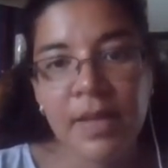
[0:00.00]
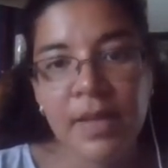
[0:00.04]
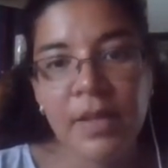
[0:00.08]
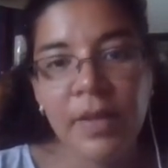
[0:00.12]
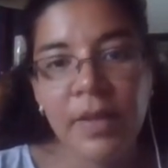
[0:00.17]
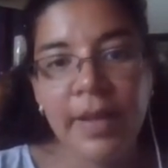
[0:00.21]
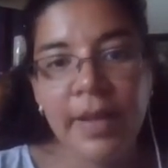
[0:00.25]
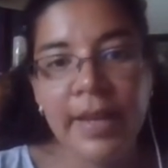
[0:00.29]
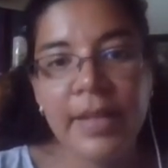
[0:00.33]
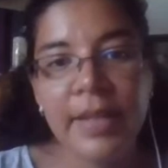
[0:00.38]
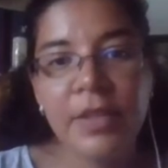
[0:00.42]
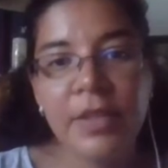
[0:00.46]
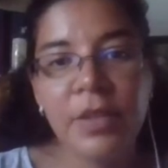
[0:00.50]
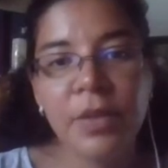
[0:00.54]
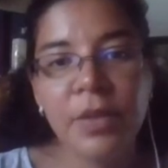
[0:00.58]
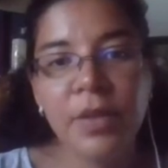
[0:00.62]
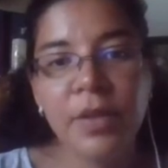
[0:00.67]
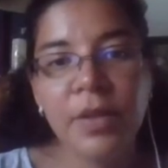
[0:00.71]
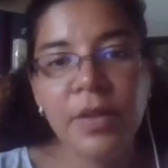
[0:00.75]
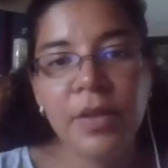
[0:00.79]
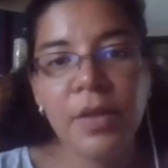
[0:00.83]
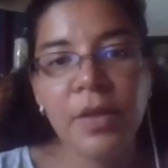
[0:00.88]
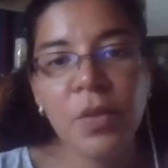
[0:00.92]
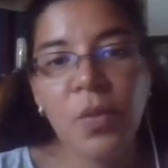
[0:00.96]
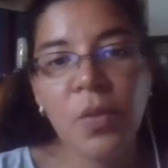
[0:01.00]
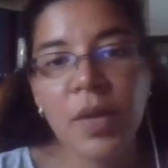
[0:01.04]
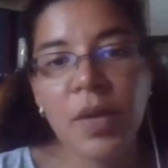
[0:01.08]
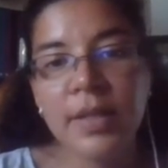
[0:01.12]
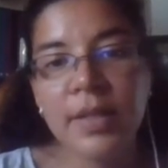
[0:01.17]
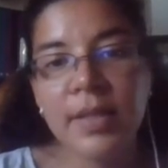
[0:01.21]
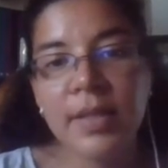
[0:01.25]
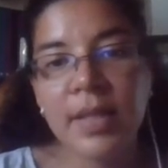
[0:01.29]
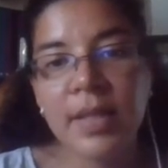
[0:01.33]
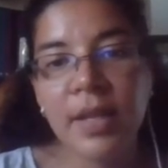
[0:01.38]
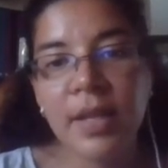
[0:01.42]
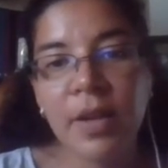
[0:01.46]
Okay, so they're the ones
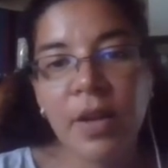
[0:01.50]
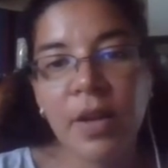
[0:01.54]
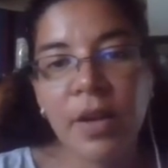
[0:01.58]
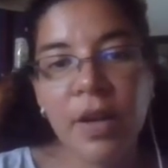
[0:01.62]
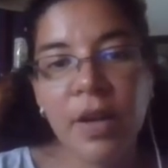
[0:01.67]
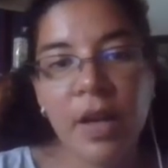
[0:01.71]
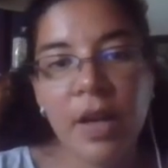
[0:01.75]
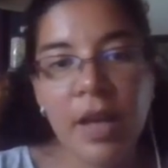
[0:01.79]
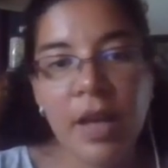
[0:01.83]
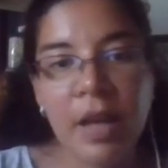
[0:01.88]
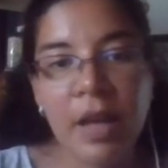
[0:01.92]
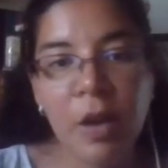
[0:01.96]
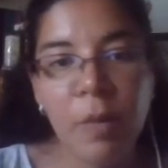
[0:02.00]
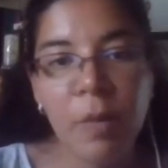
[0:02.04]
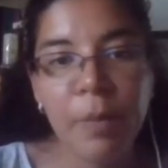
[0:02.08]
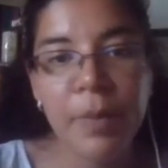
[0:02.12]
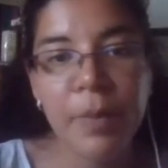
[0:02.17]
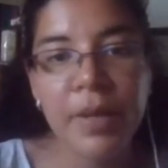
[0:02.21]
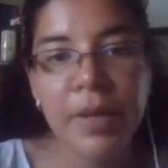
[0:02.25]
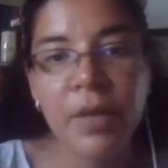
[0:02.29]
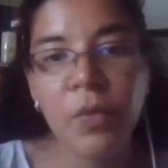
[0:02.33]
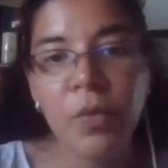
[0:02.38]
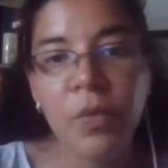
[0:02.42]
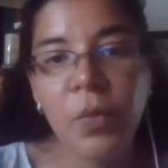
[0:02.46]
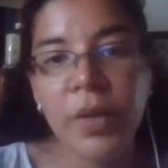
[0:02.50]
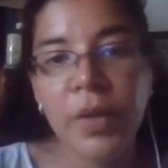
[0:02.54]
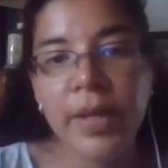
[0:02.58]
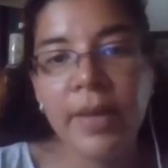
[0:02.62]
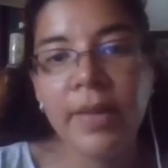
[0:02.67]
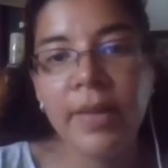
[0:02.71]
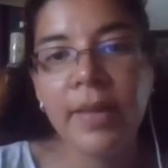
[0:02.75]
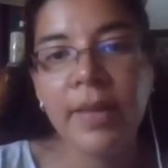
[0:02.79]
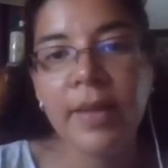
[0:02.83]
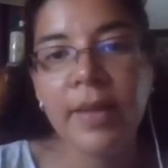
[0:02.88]
that are helping with